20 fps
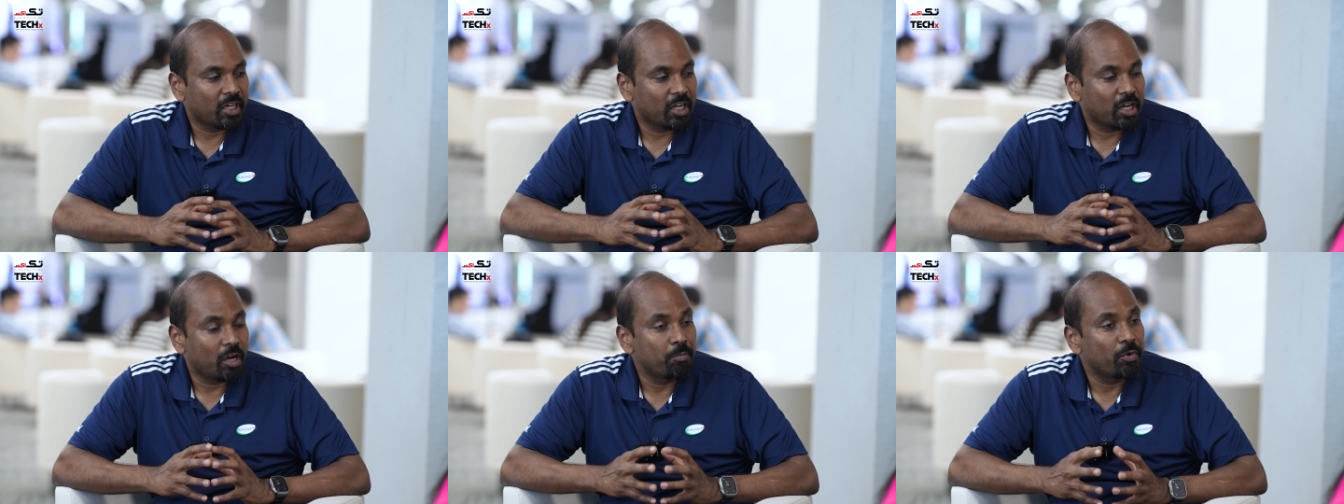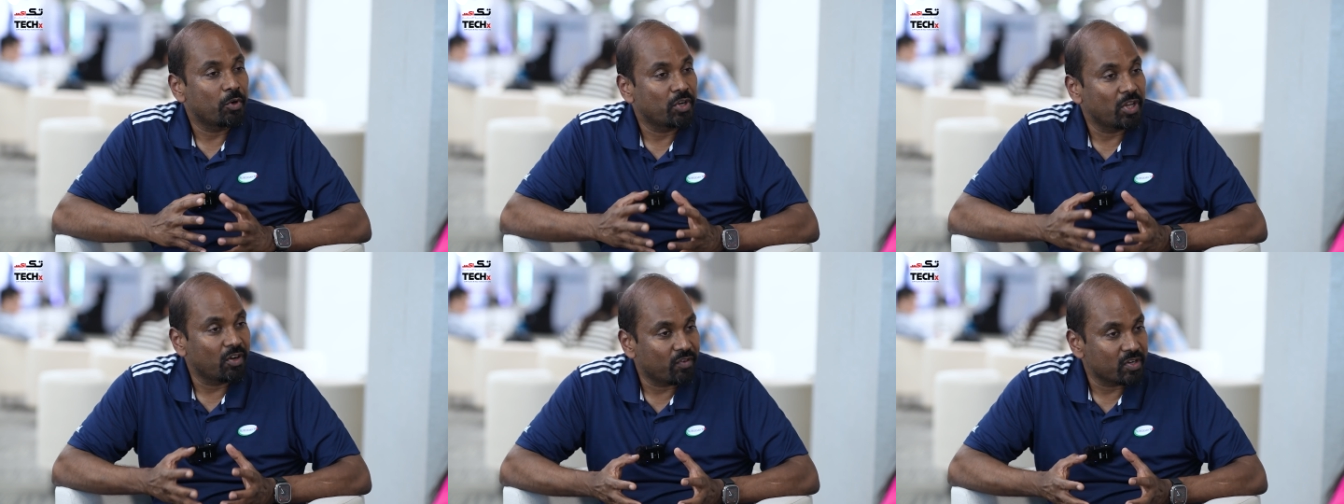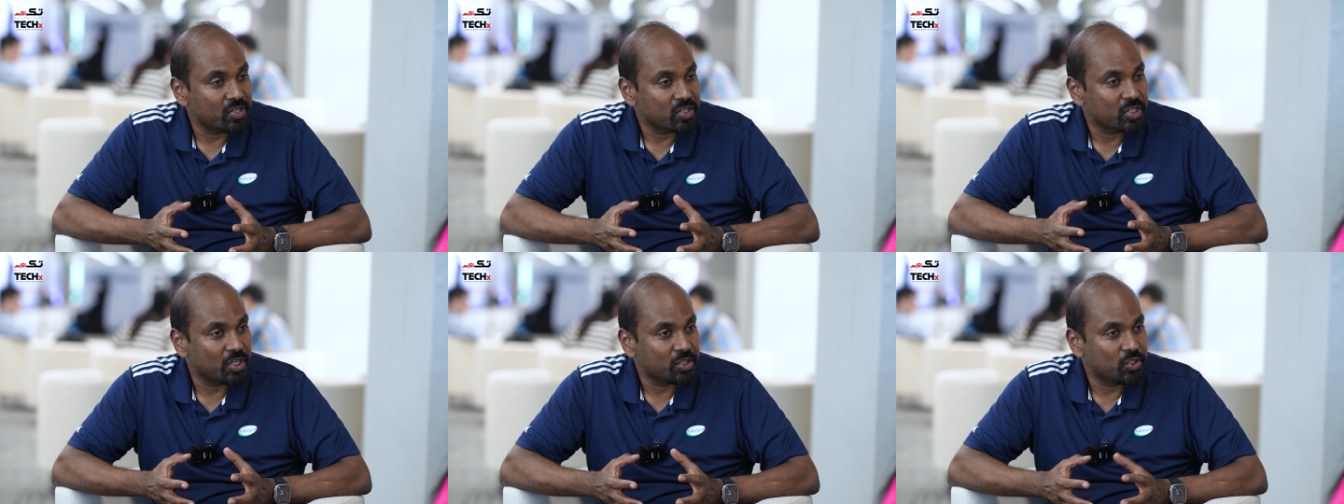compute
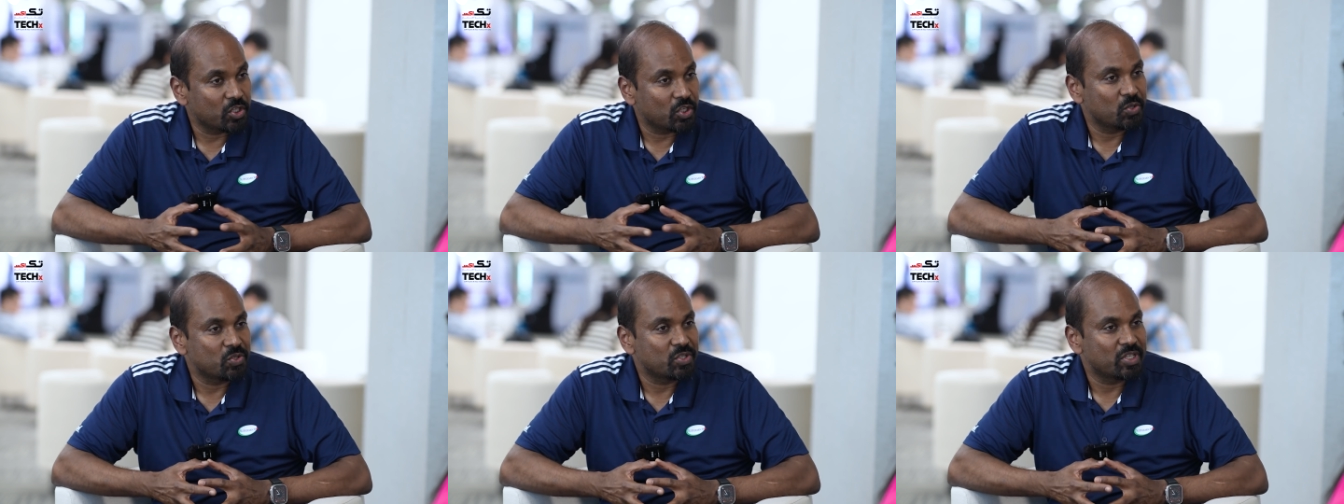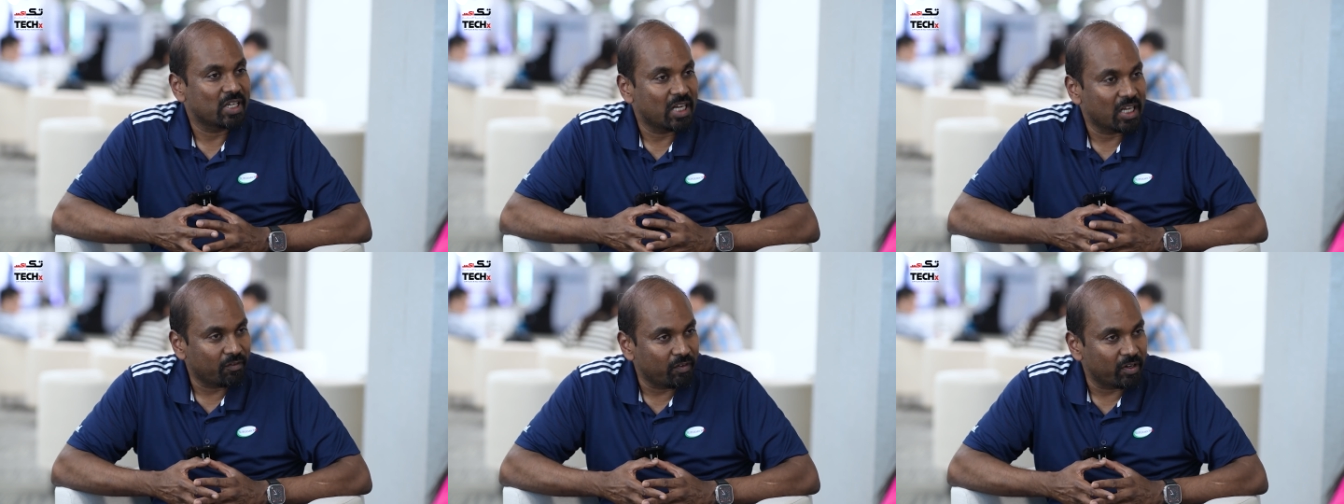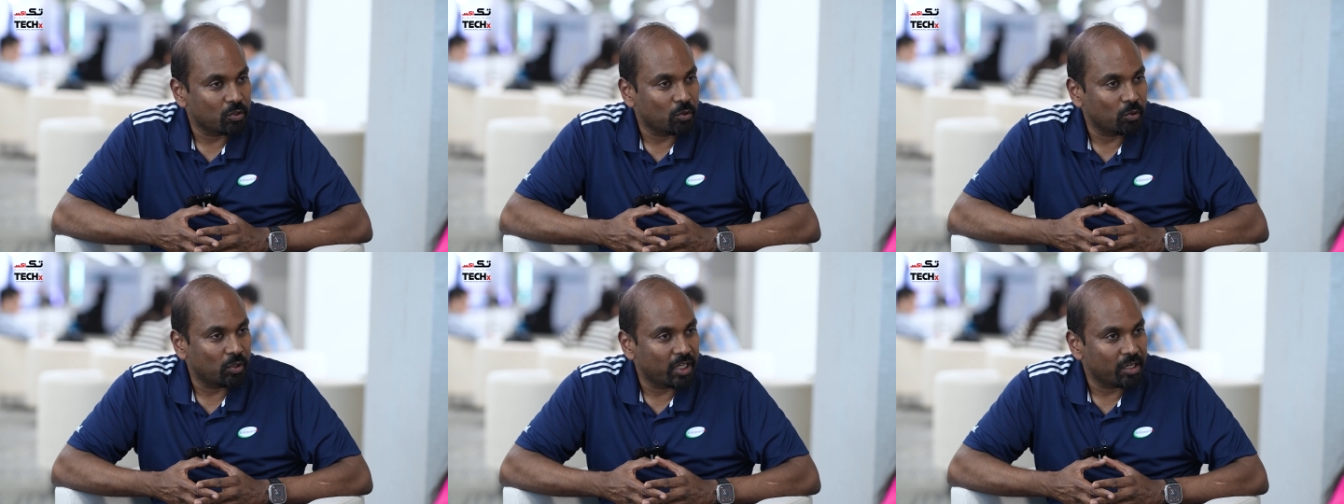infrastructure using
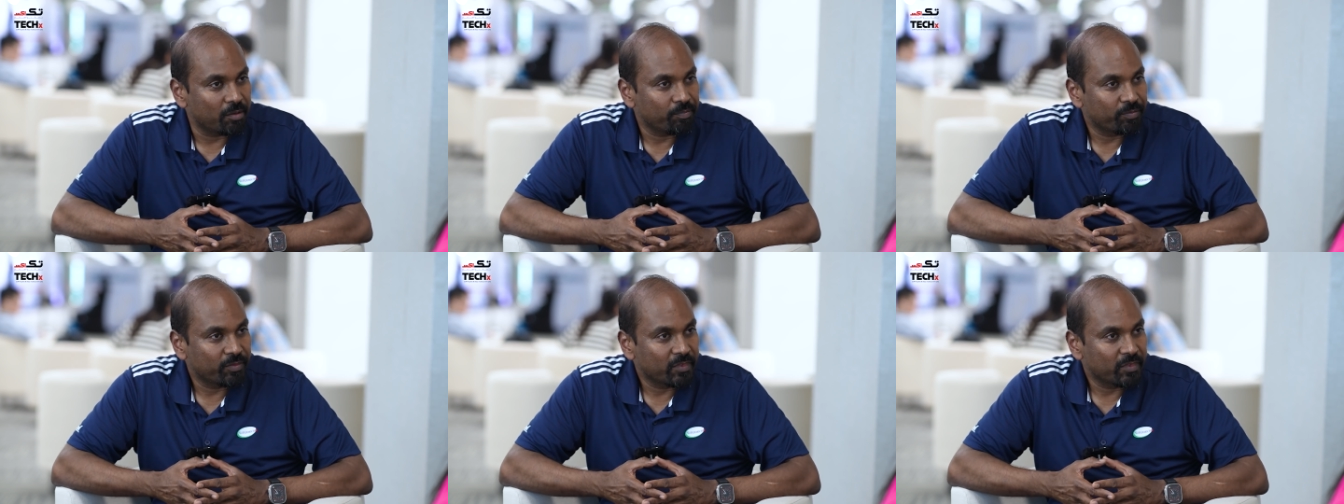liquid cooling.